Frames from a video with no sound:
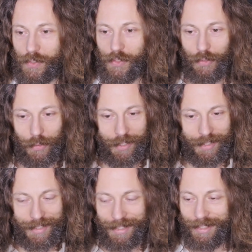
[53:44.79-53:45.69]
So
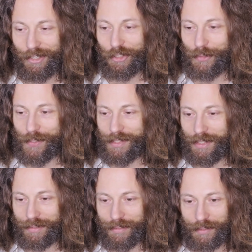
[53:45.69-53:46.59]
he argues
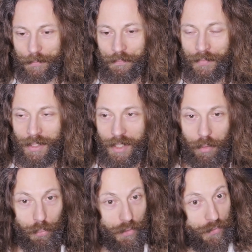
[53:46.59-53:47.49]
that a
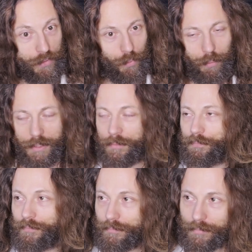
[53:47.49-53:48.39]
perfect woman
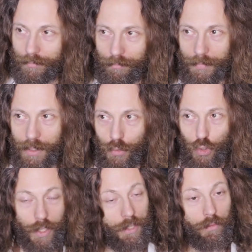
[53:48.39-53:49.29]

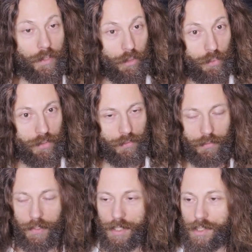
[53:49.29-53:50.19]
should have a very beautiful
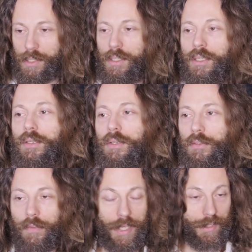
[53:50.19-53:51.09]
face
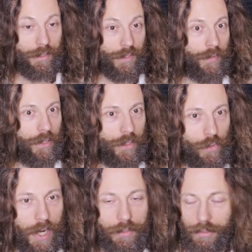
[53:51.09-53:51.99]
that is very
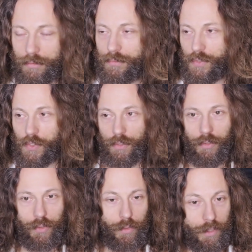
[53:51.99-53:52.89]
attractive. So
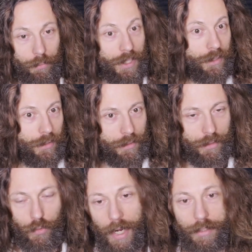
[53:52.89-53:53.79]
you are immediately
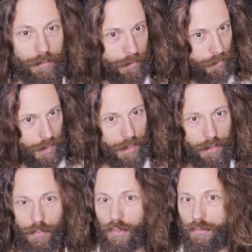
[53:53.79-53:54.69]
attracted. You see
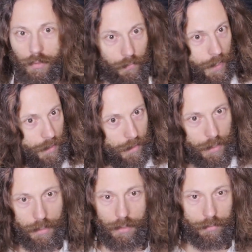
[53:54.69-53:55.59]
this beautiful face. It's
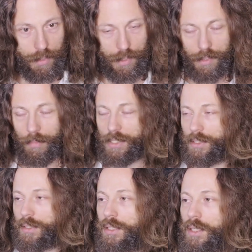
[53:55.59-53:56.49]
like, oh, this is amazing.